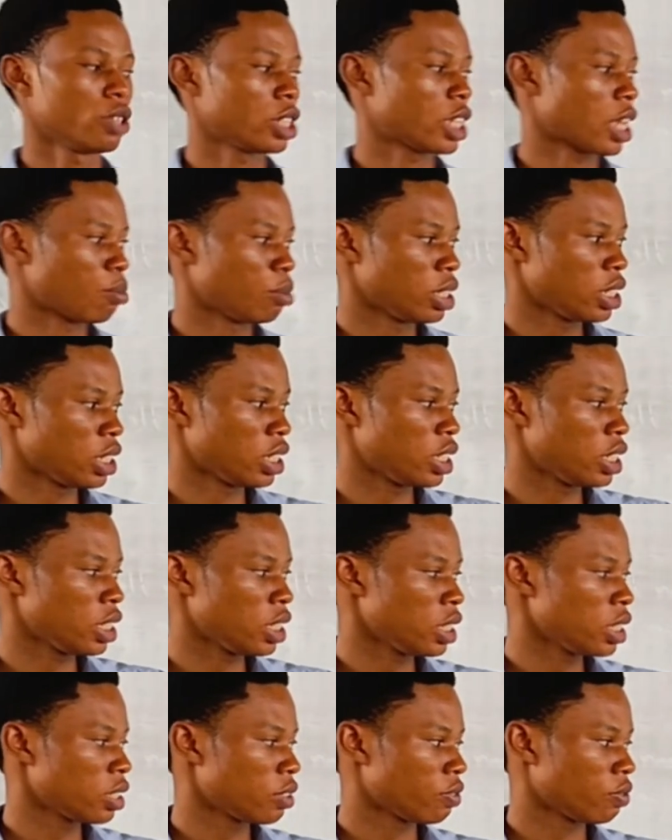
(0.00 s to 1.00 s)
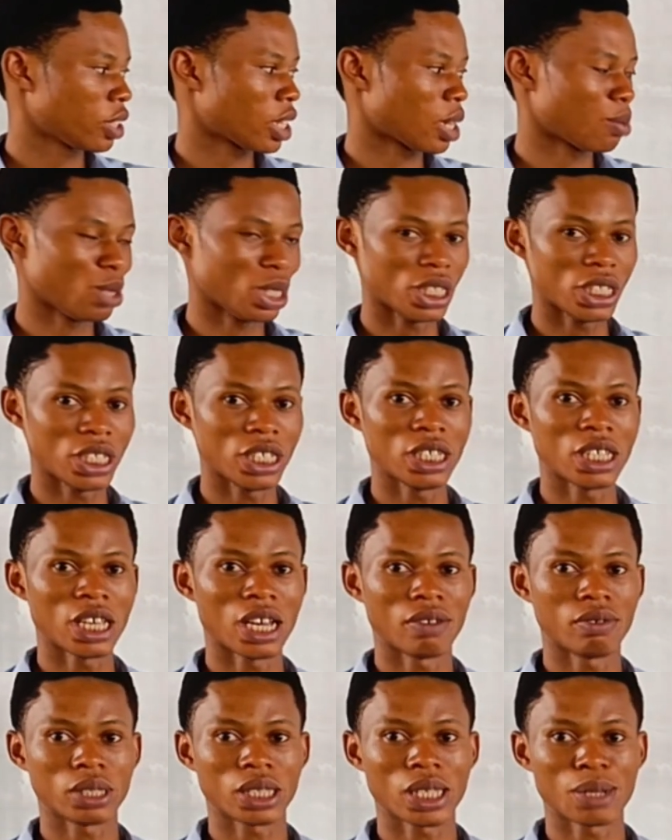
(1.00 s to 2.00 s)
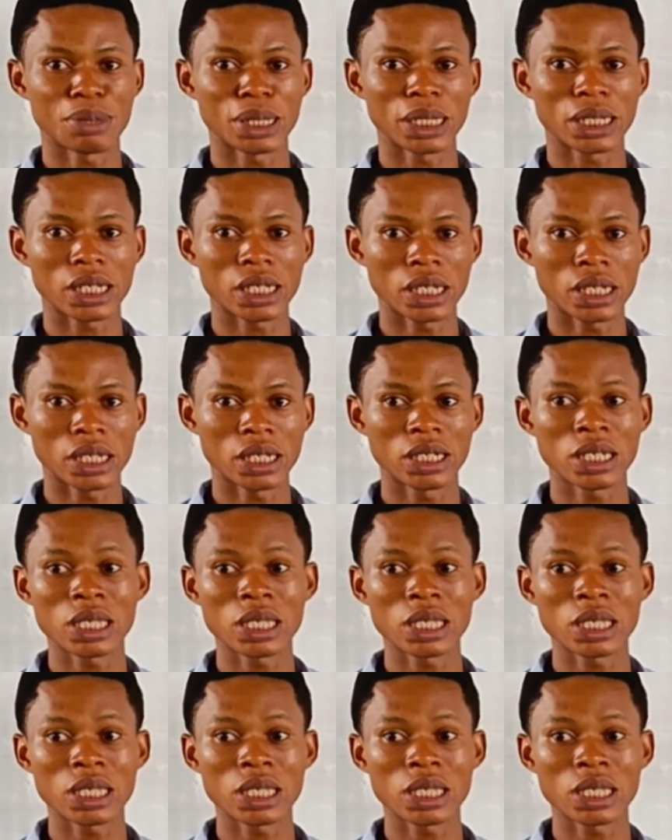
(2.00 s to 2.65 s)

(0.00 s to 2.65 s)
vitamin D, vitamin E, and vitamin K.